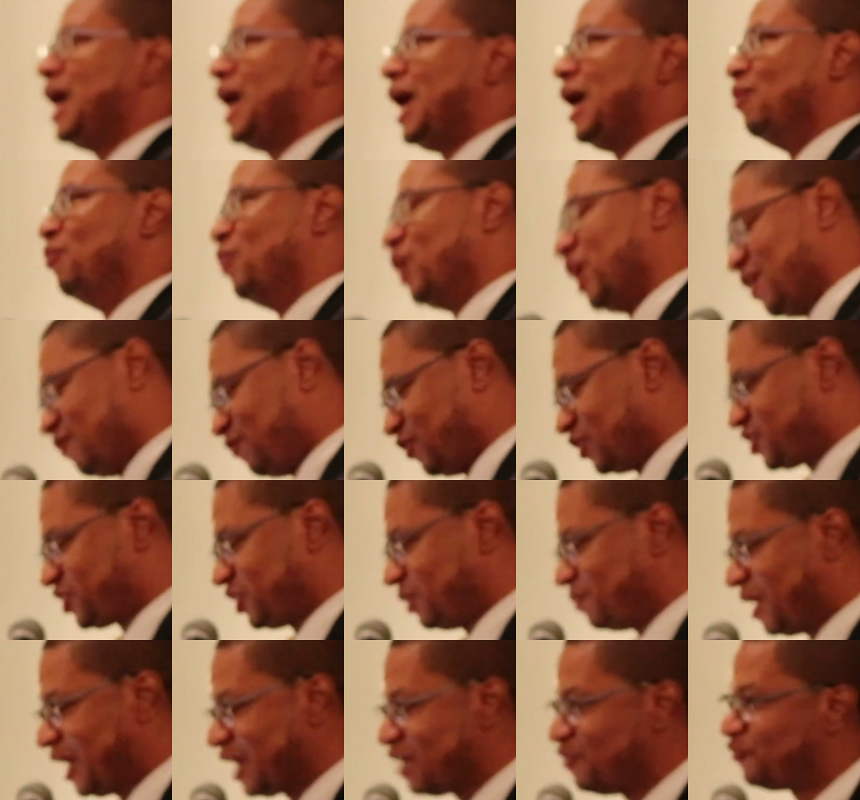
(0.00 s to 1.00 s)
And whenever
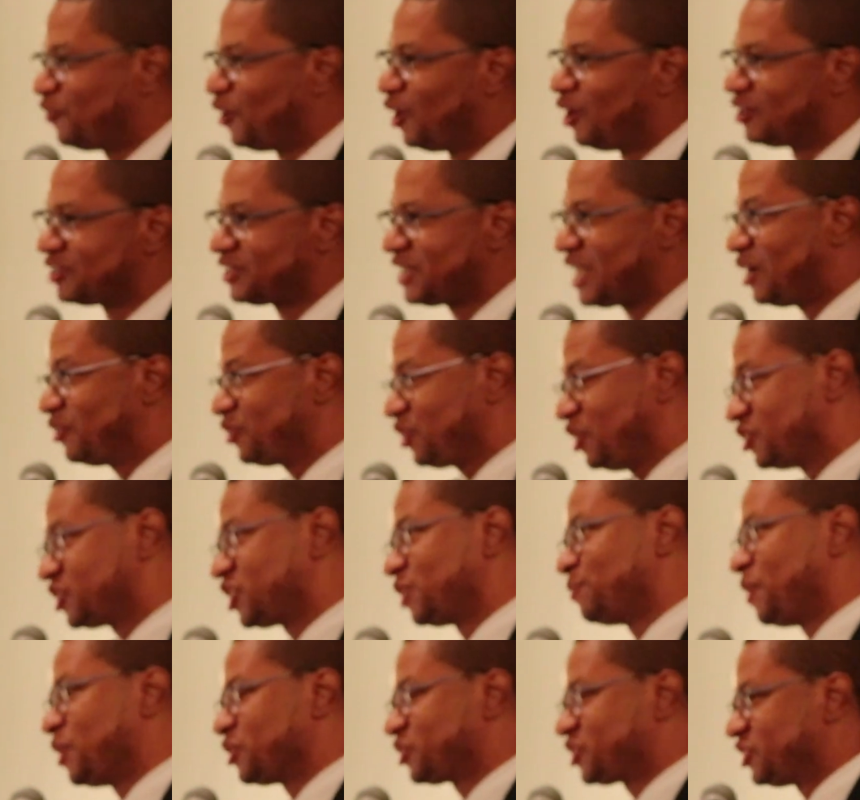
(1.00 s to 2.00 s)
somebody falls out, you're
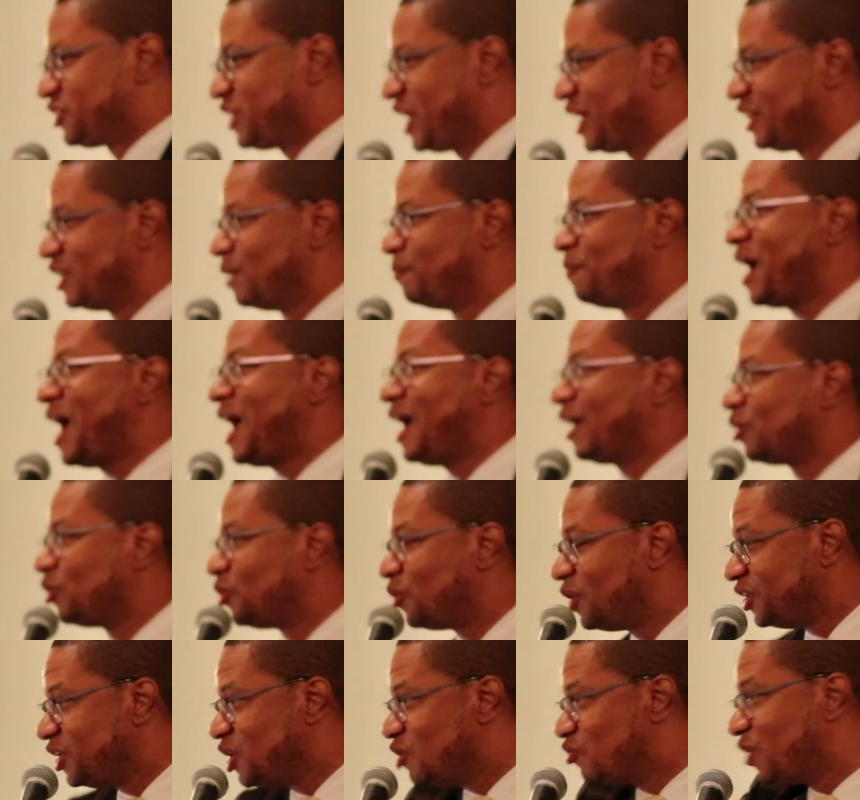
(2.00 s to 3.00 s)
supposed to take the
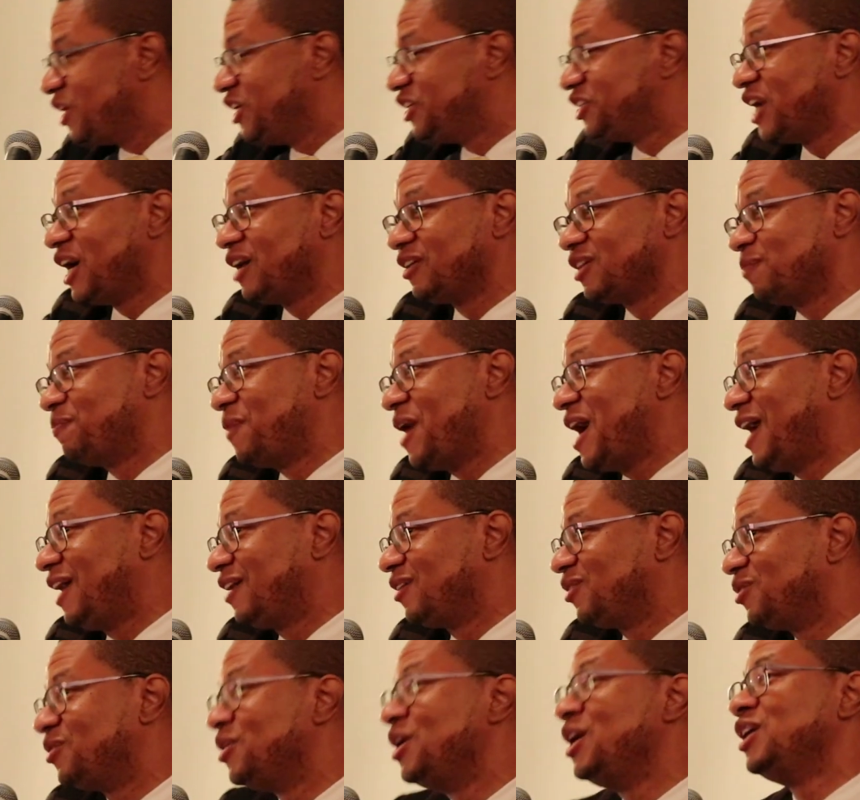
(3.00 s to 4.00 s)
paddle and you reach out the
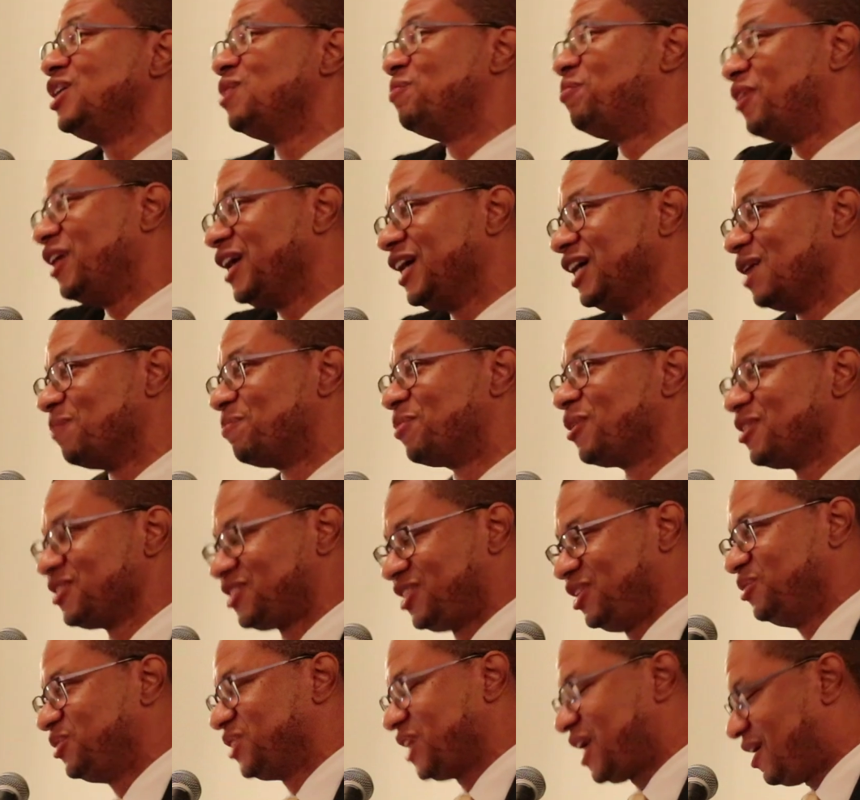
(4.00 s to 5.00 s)
paddle to bring in the
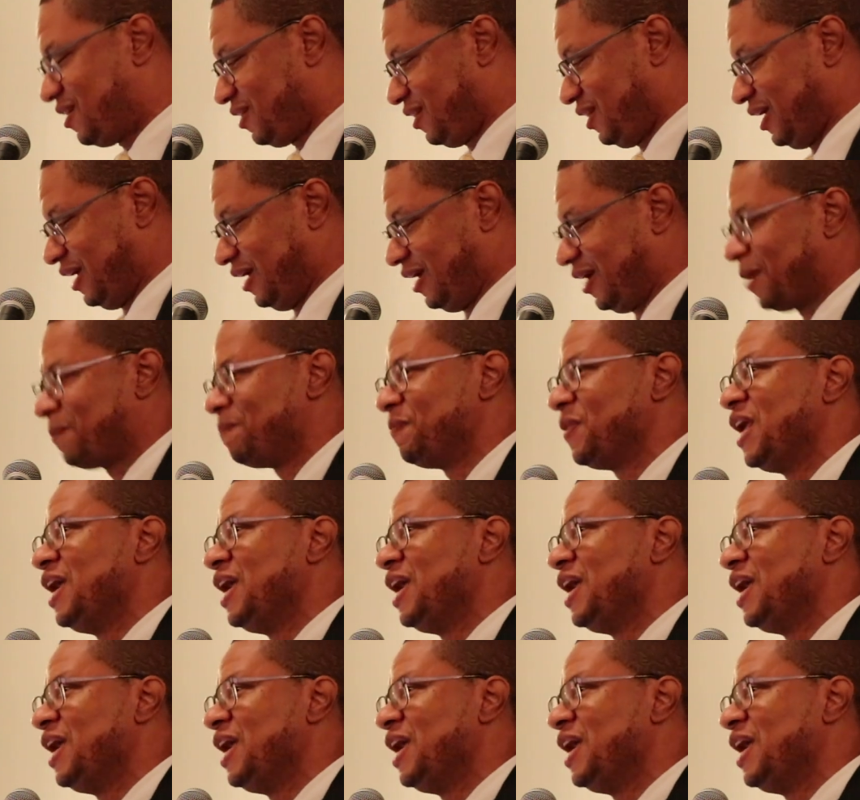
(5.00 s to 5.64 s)
person who's out there.